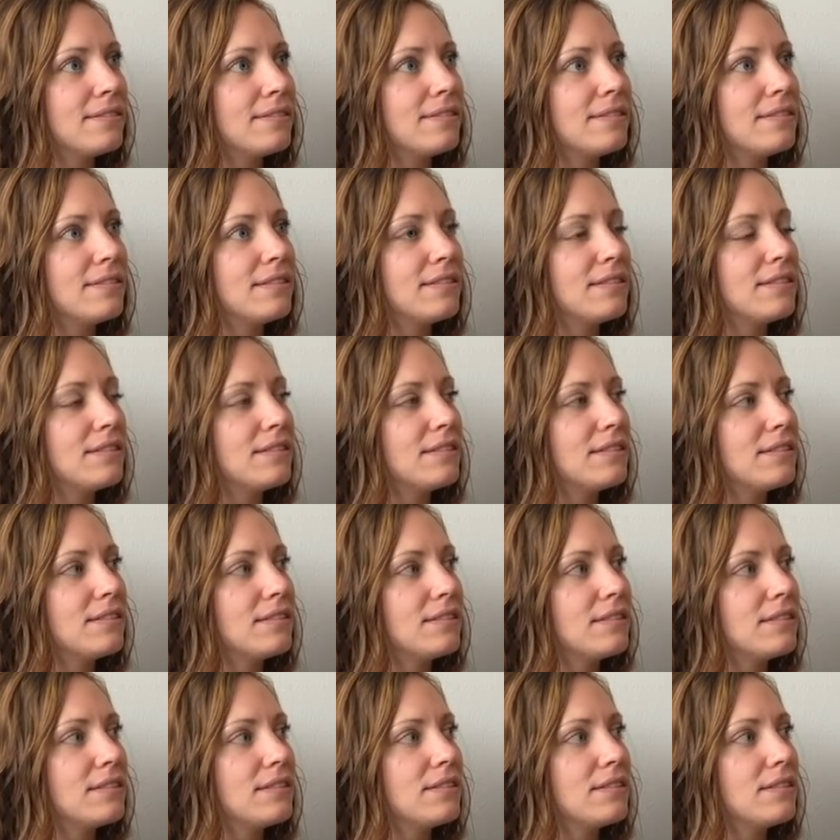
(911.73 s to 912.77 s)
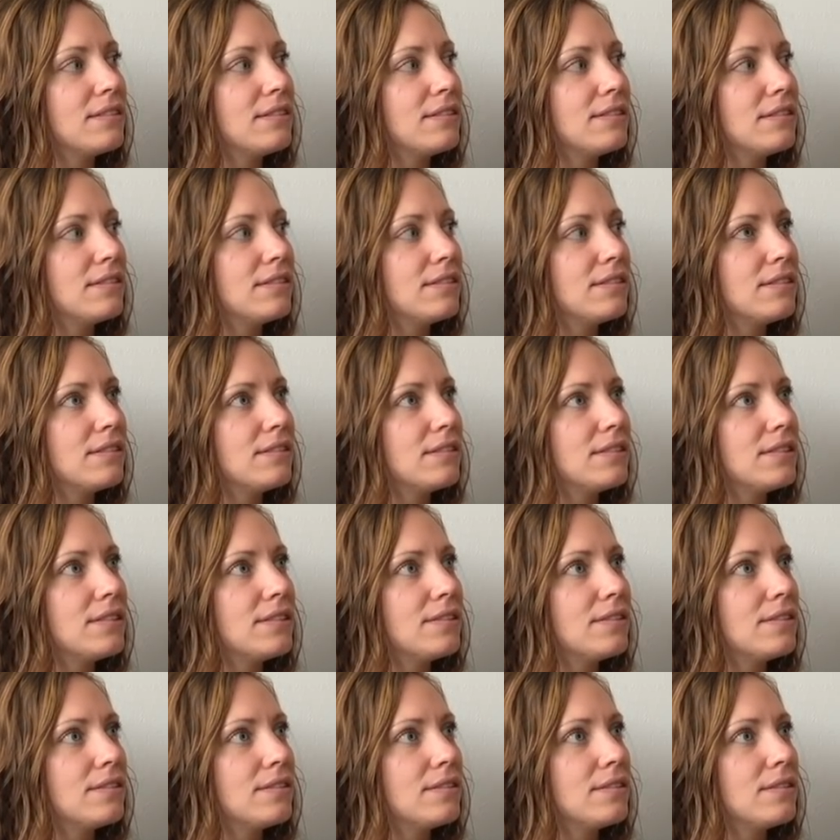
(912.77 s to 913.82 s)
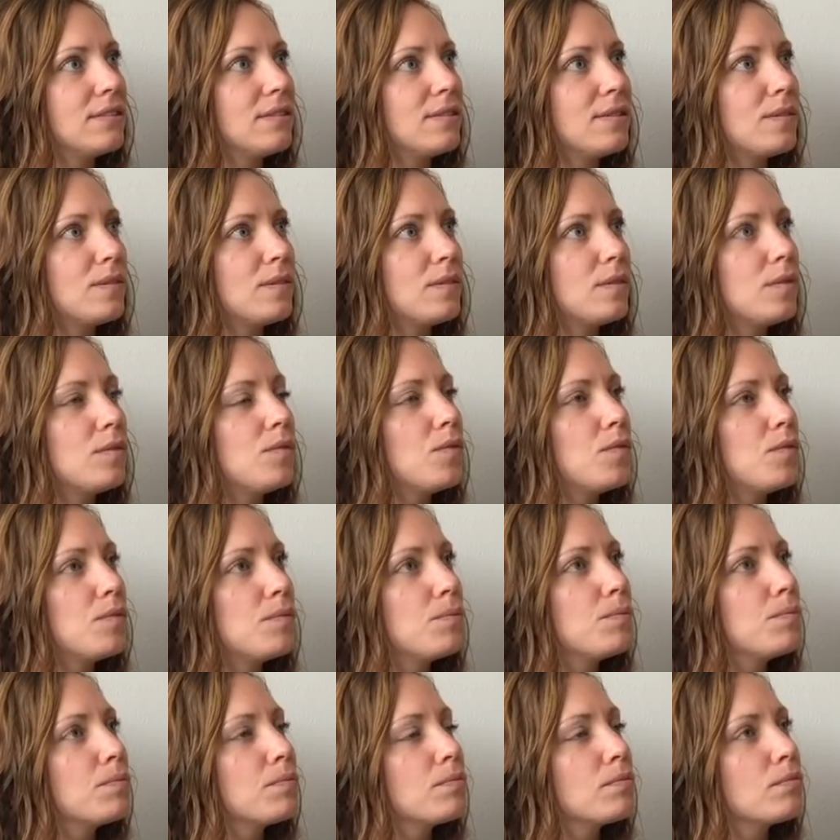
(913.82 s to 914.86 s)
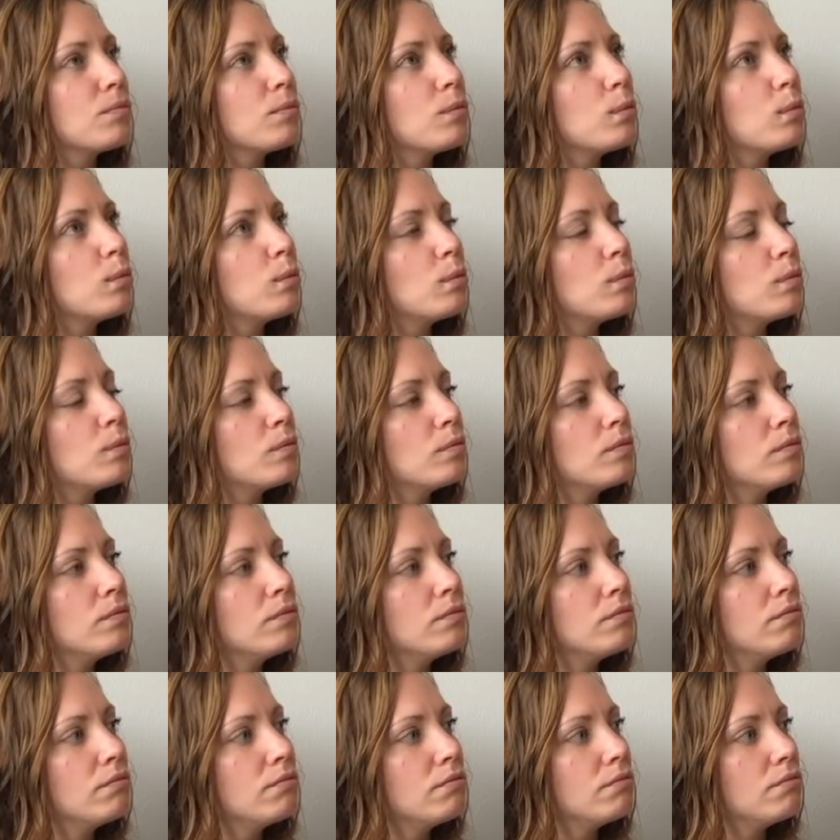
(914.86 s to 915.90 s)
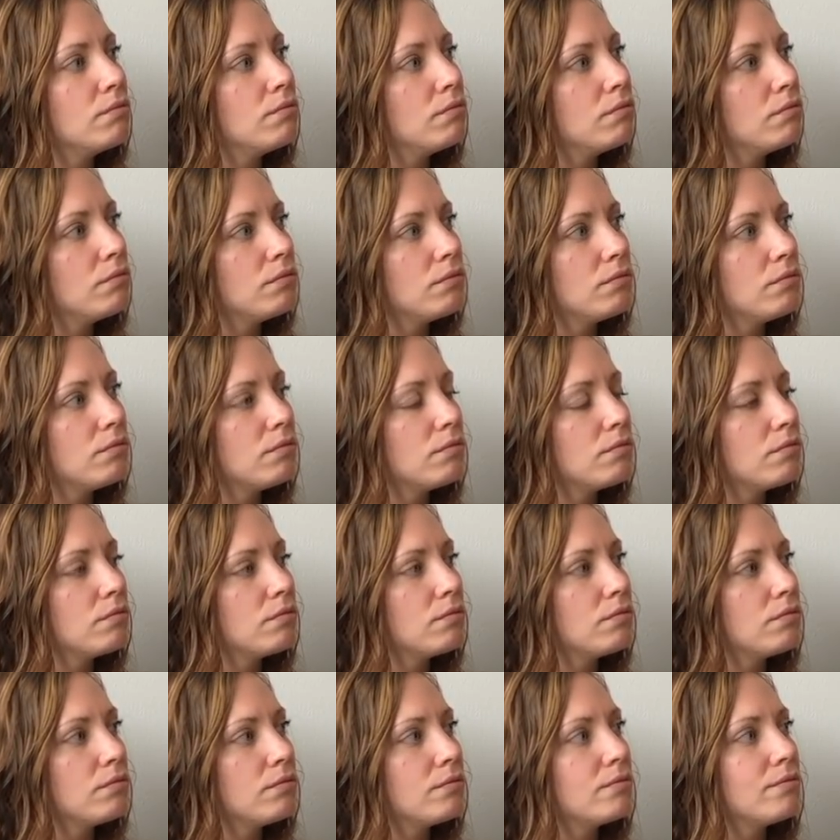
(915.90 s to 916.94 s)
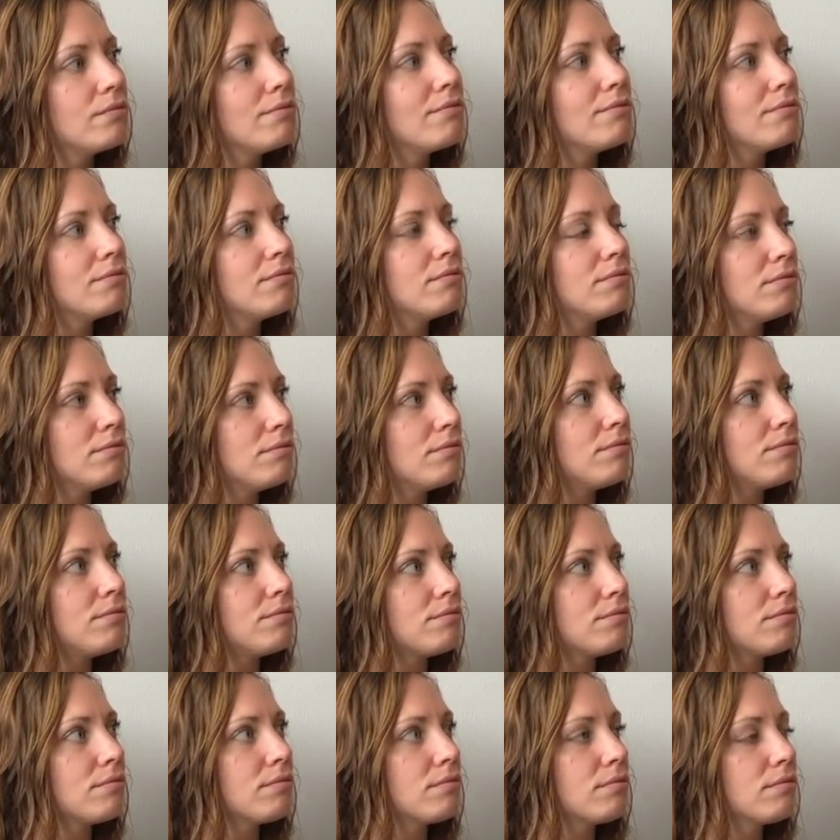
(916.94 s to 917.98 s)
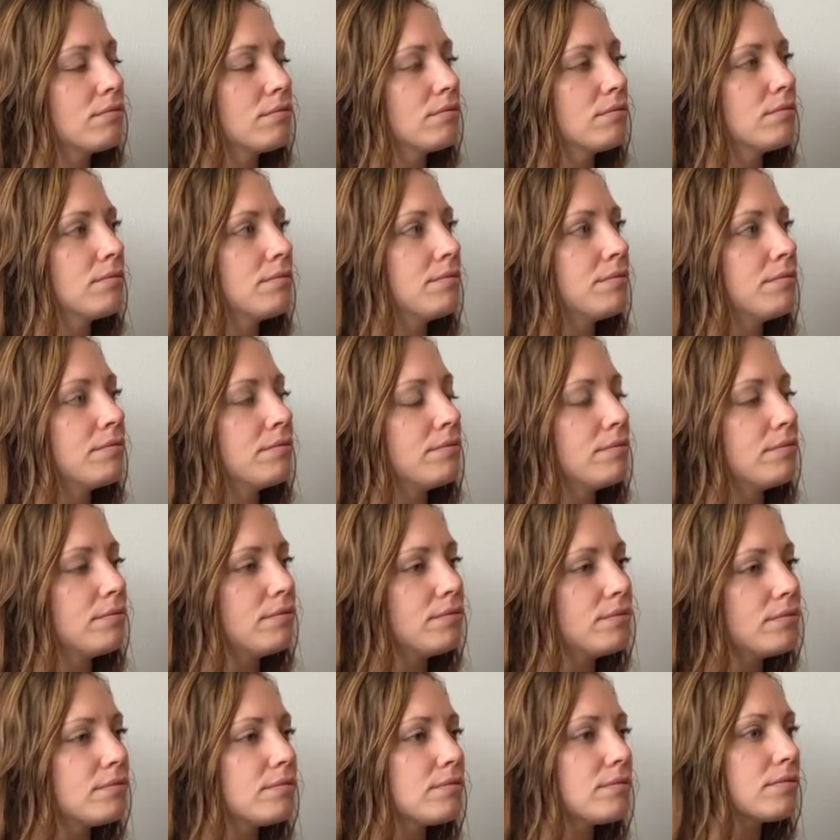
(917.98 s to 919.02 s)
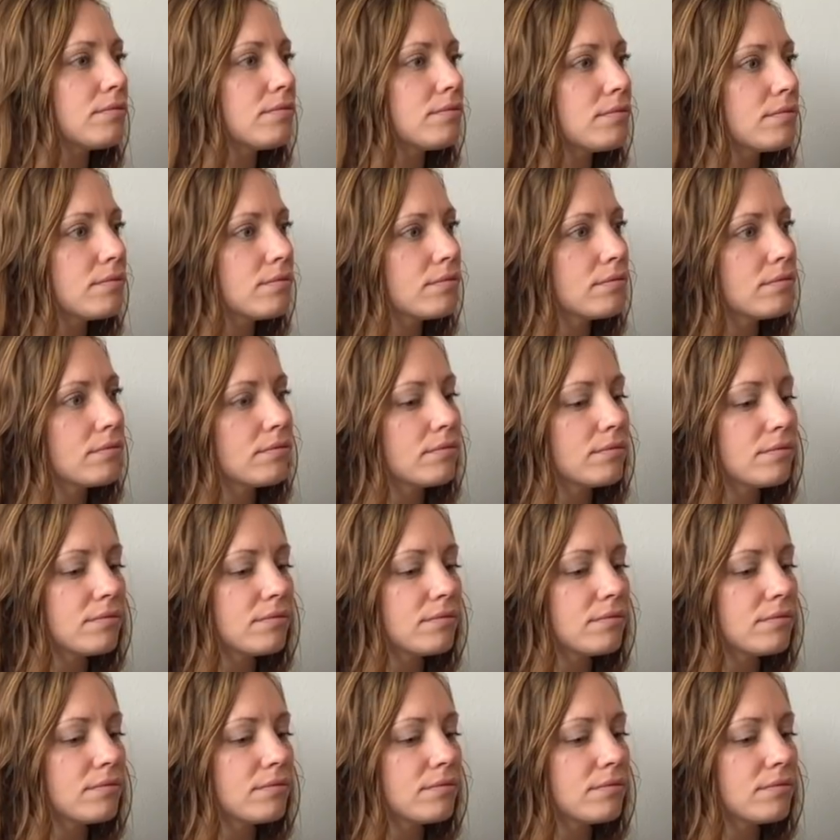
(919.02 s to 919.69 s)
No words are spoken by the person on screen.